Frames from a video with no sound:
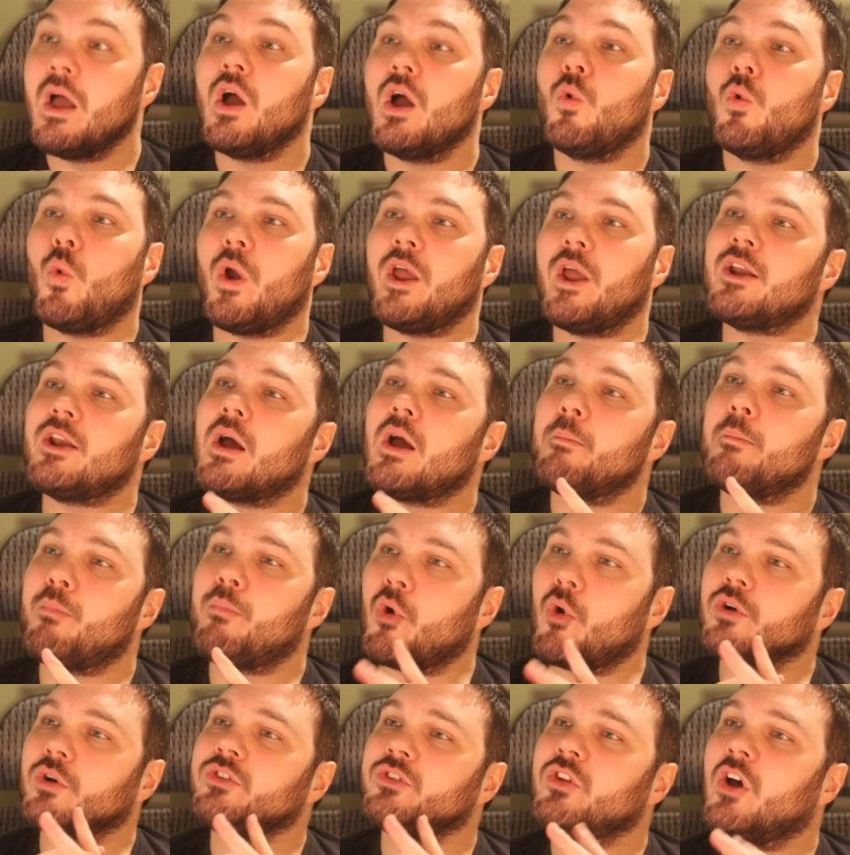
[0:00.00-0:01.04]
When
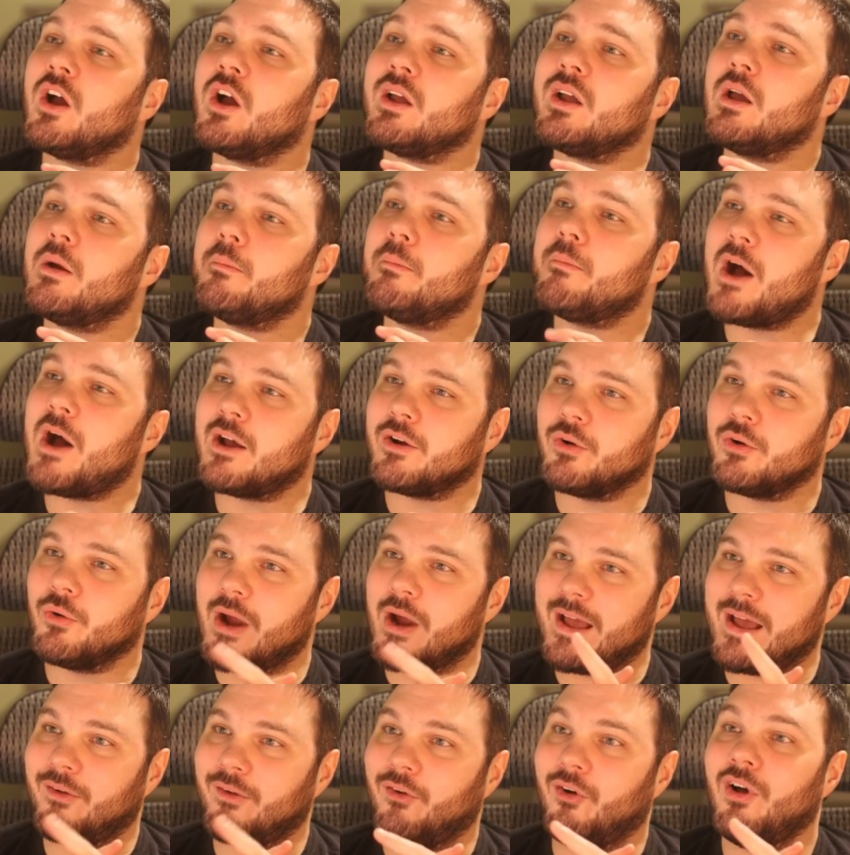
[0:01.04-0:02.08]
Bortuk
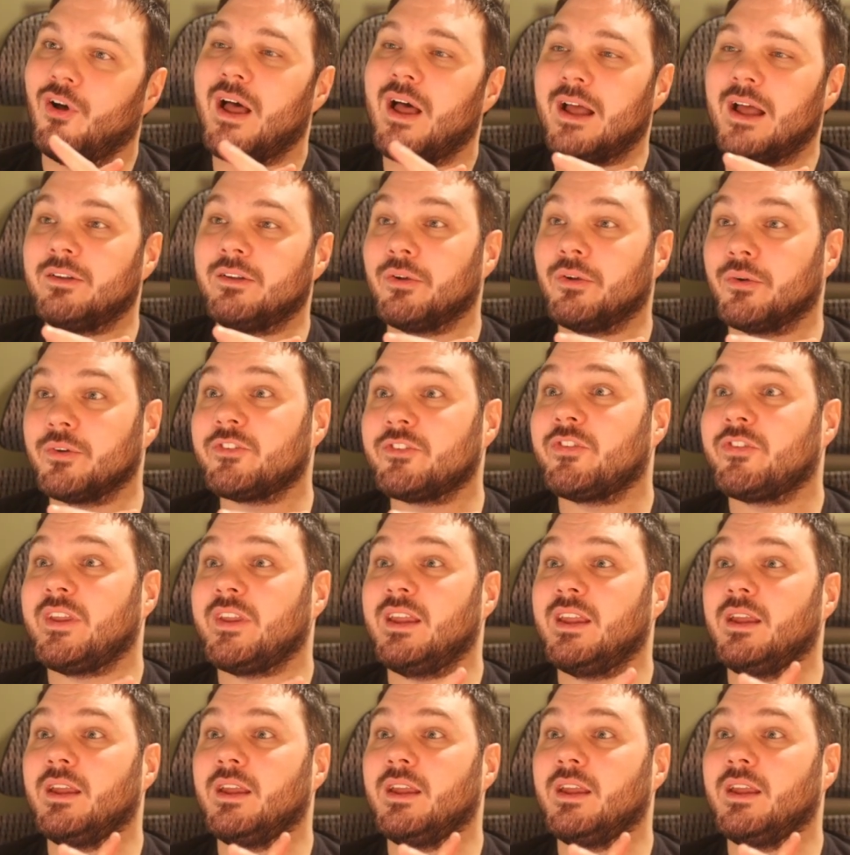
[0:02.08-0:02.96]
Bonarattle enters the